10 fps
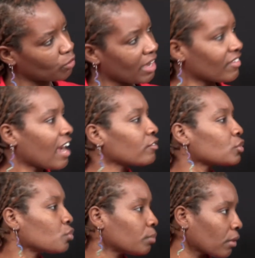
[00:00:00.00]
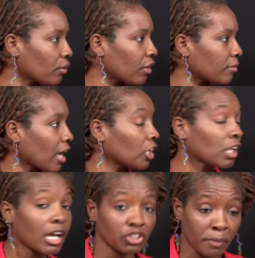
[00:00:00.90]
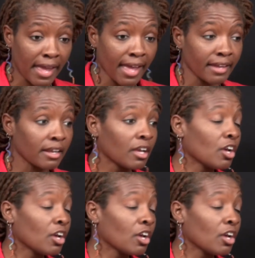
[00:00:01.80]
We have the after school program called Launchpad,